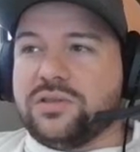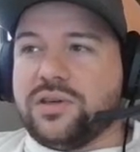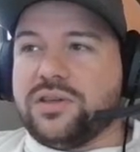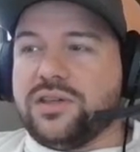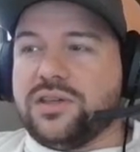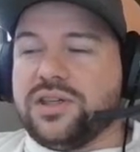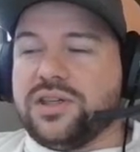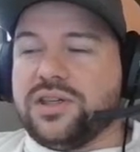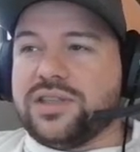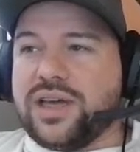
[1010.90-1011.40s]

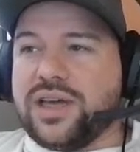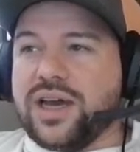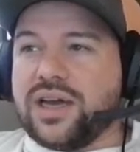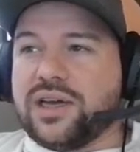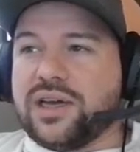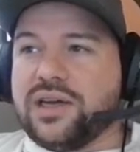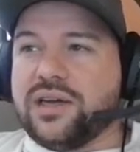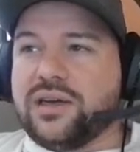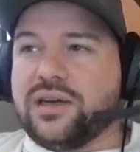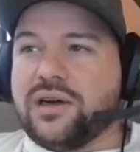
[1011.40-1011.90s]
really
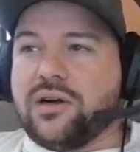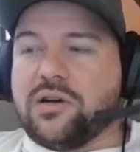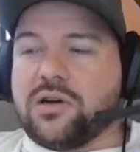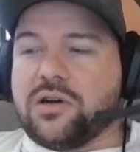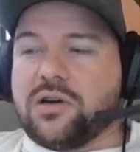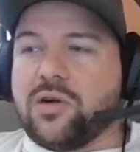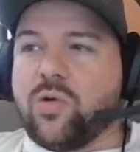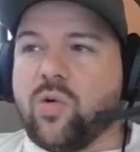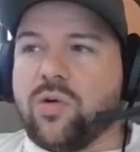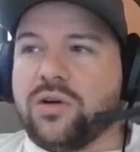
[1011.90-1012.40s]
attacking our
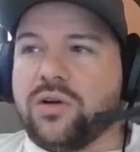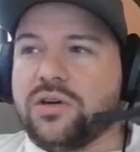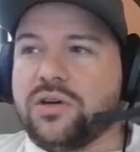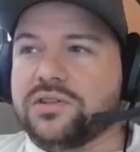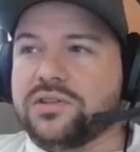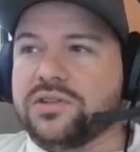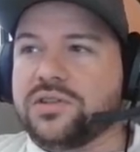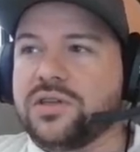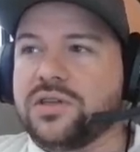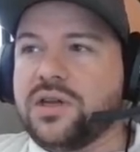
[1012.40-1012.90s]

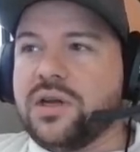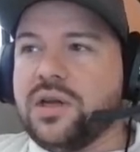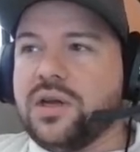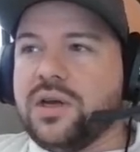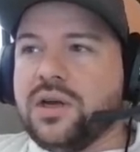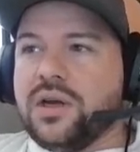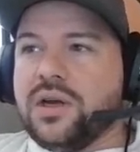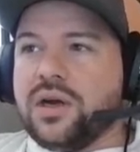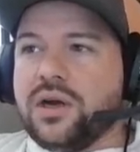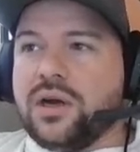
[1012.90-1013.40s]
corners,
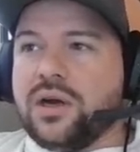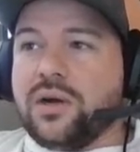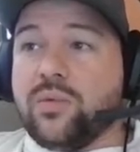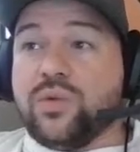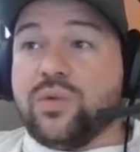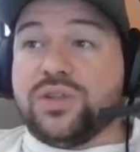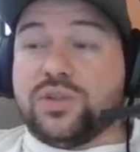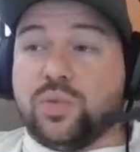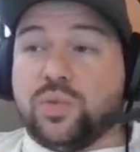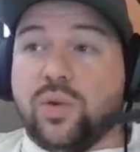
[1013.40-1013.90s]

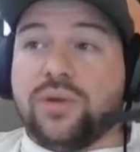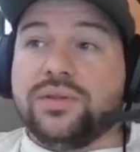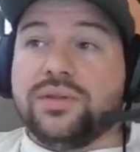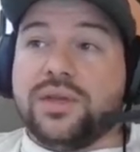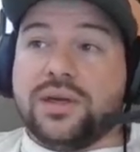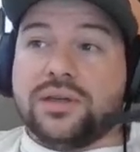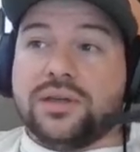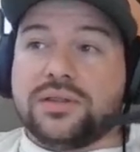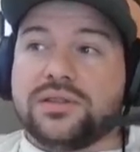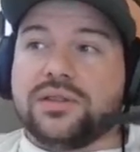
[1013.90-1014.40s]
which one
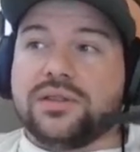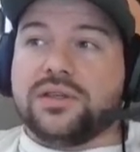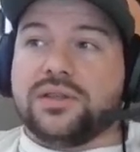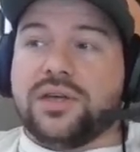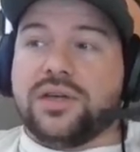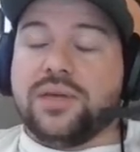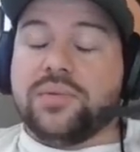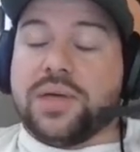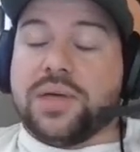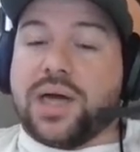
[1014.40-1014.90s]
thing to
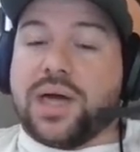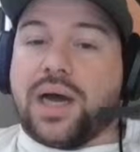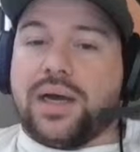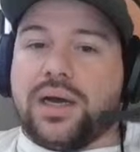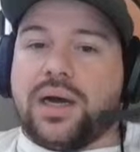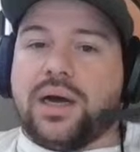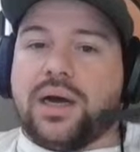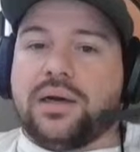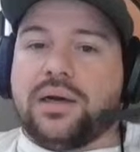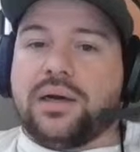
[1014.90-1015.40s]
keep an eye
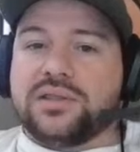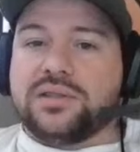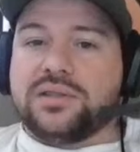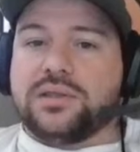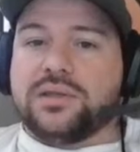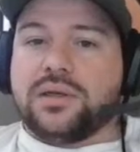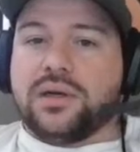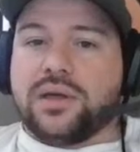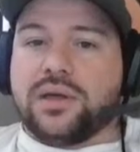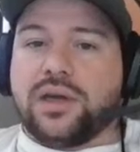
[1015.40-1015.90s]
on
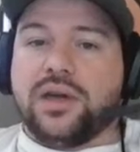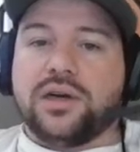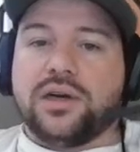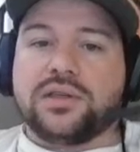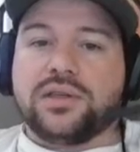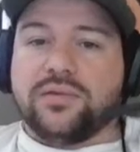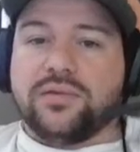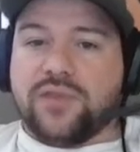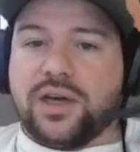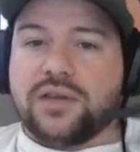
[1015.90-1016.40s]
is
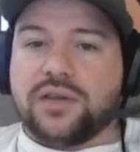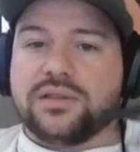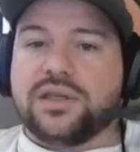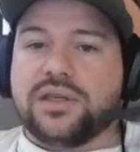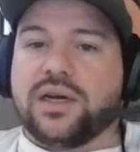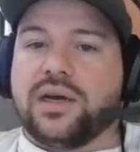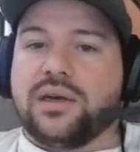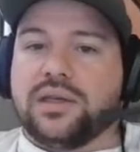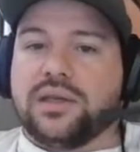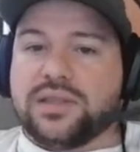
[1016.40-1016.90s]
Carrington
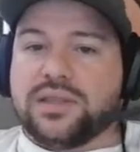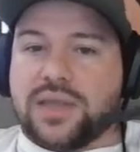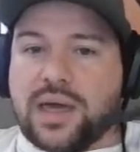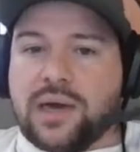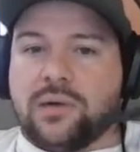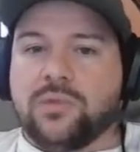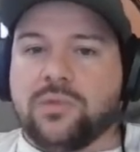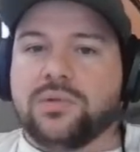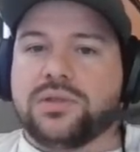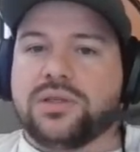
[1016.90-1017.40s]
Valentine is
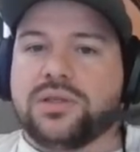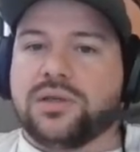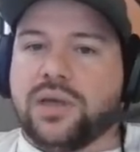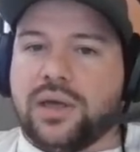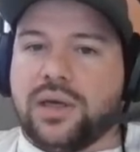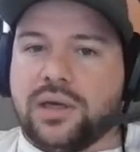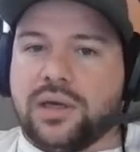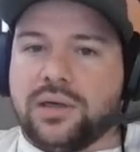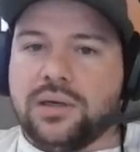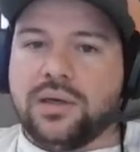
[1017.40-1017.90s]
out
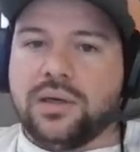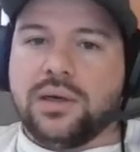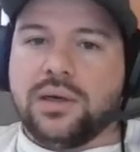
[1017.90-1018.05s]
today.